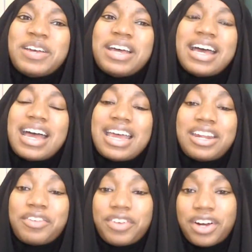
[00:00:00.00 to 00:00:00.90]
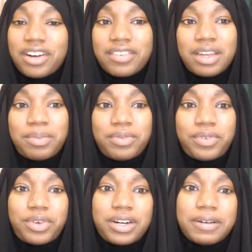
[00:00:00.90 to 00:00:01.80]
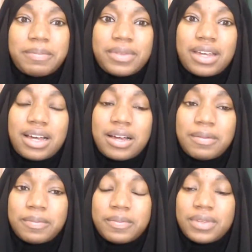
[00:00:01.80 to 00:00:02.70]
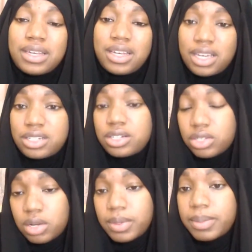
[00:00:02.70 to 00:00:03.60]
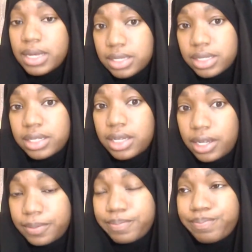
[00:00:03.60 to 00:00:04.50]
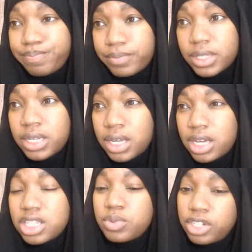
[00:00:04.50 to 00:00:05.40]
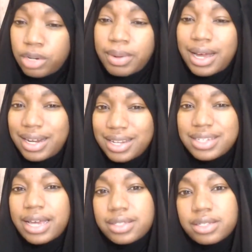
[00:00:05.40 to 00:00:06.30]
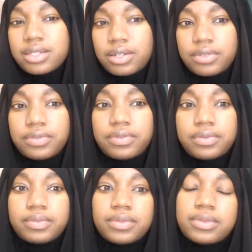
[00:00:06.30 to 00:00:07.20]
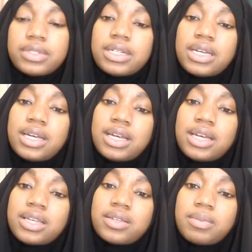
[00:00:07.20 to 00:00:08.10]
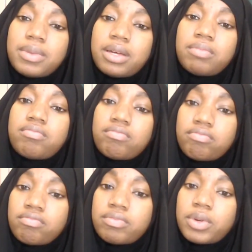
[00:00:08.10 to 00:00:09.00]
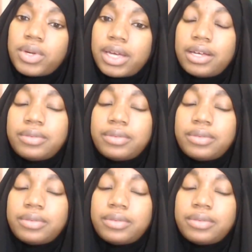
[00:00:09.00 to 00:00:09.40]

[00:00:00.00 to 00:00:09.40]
I had never heard of that before. And she told me basically it's when your body attacks itself. I'm like, okay.